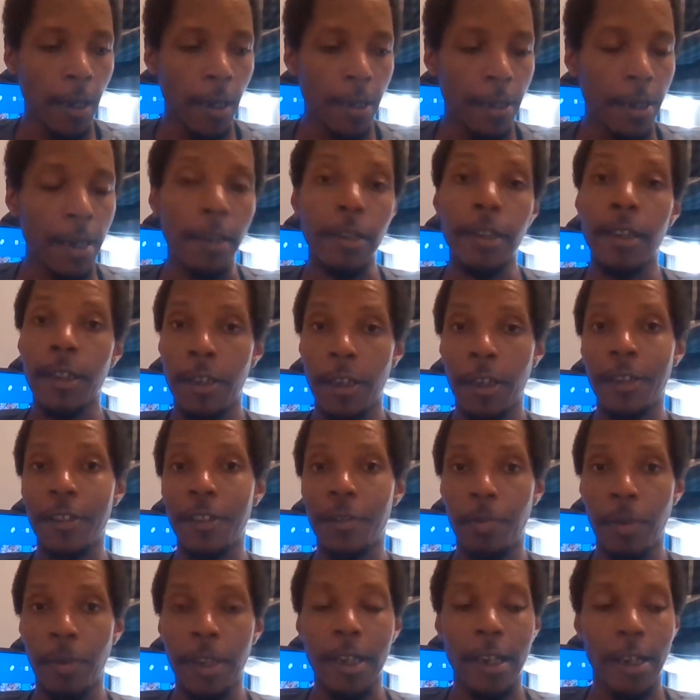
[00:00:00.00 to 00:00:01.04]
Now, he does
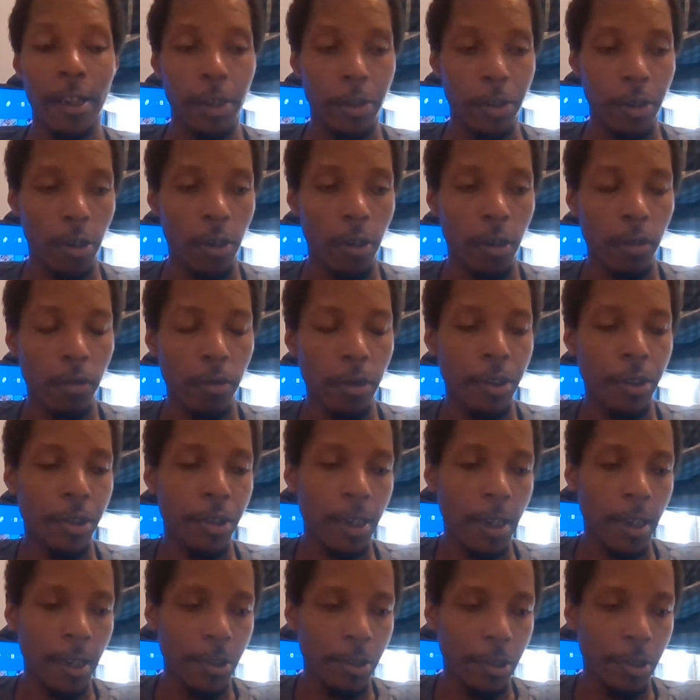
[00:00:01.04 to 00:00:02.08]
speak out of turn and
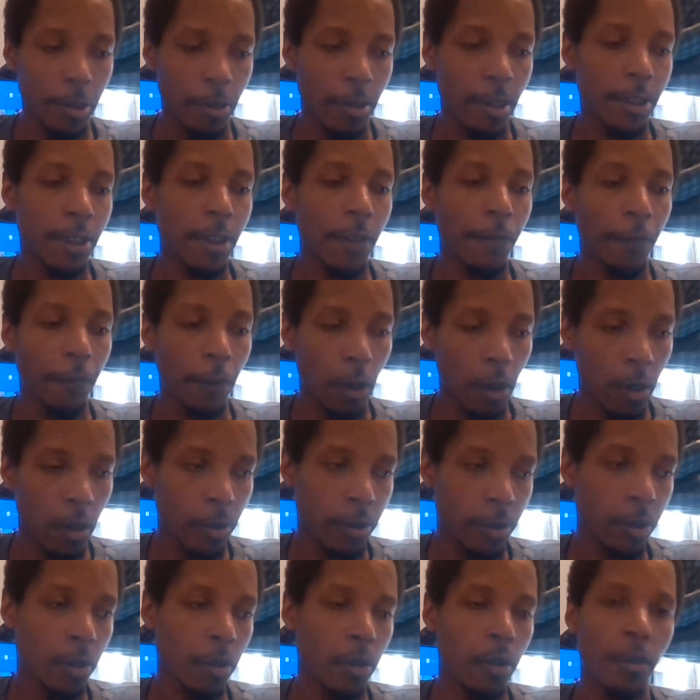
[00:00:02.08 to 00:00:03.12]
says, you know, as a
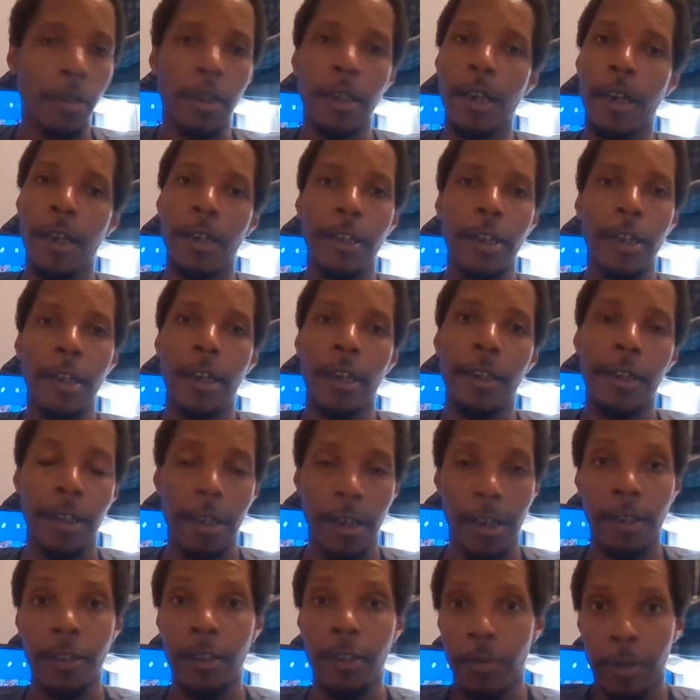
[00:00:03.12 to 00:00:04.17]
father, yada, yada,
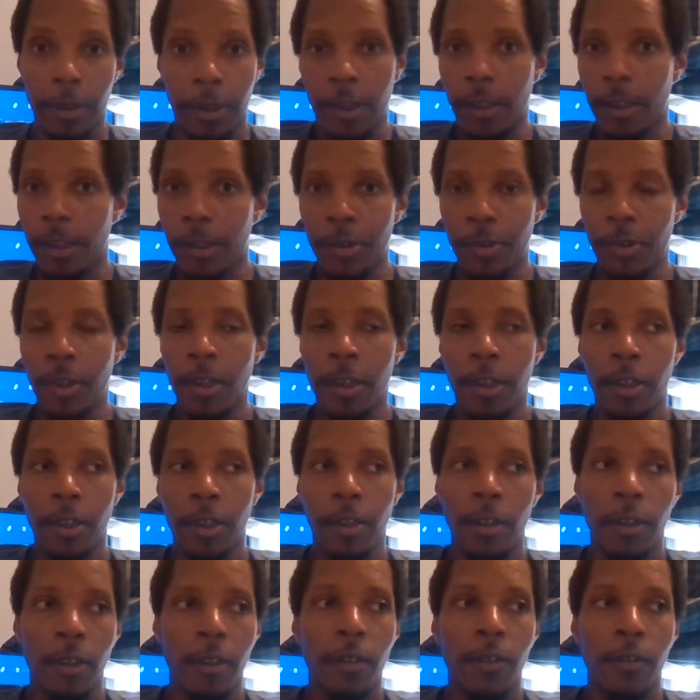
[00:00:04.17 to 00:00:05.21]
yada, because,
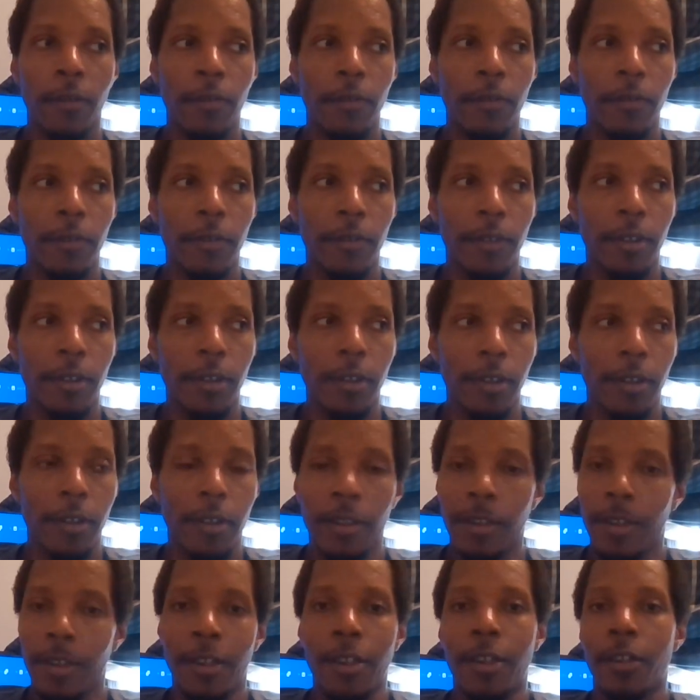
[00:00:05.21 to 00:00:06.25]

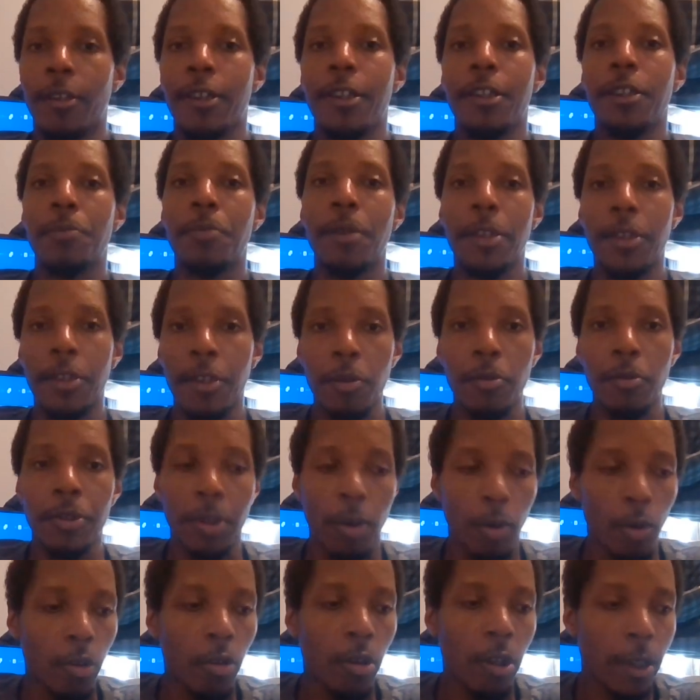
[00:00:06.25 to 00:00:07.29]
you know, he's been used to
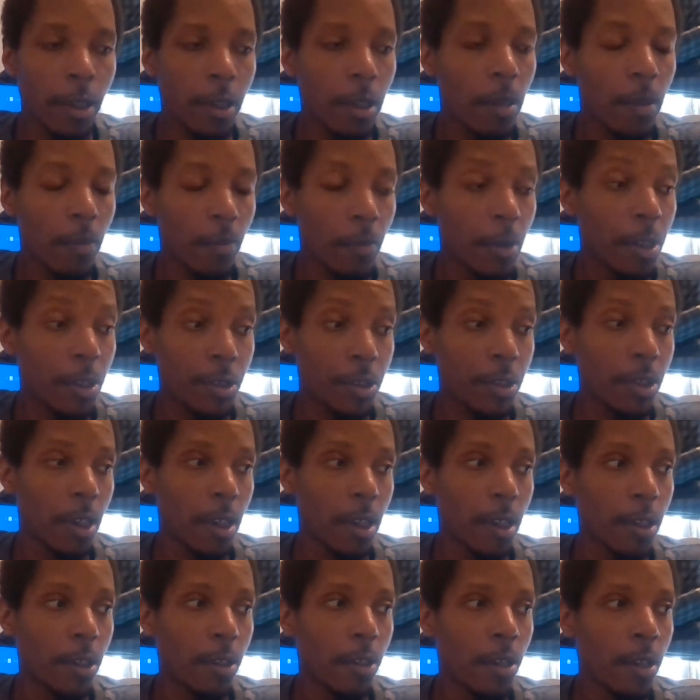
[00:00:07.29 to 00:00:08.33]
calling him his
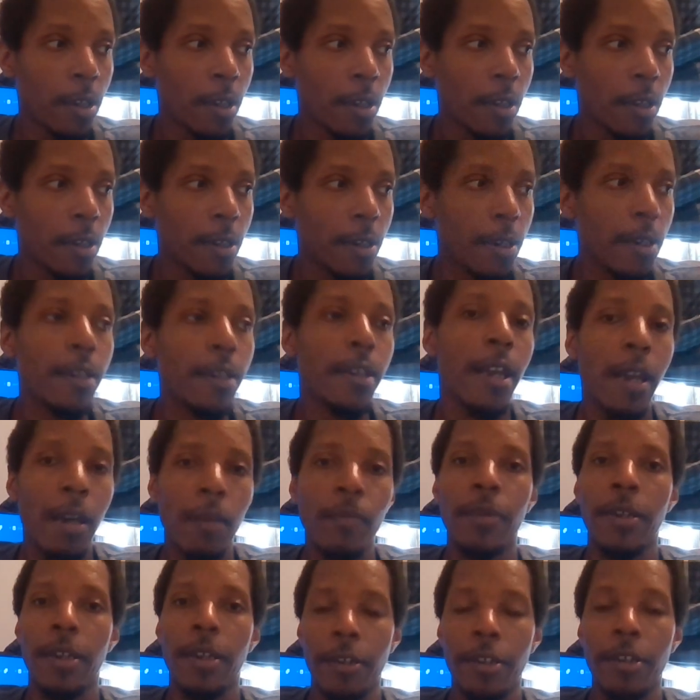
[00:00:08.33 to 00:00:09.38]
son damn
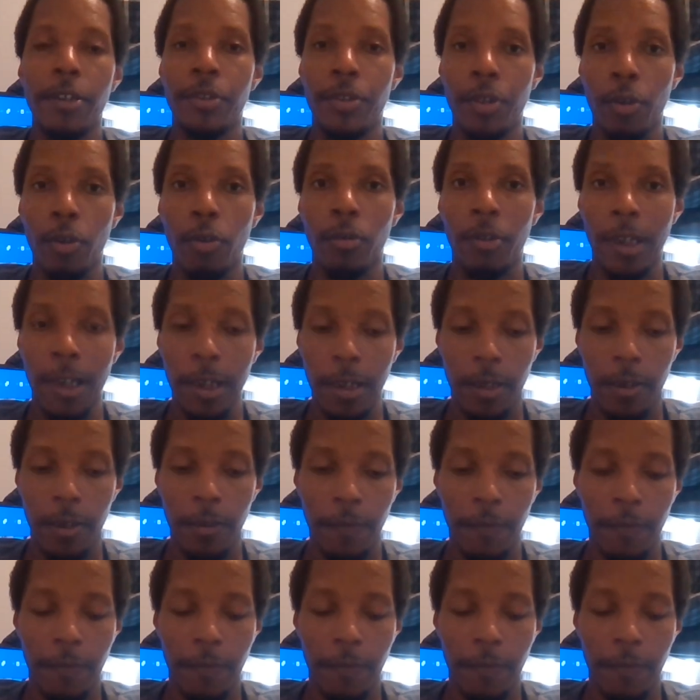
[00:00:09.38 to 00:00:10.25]
near his whole life.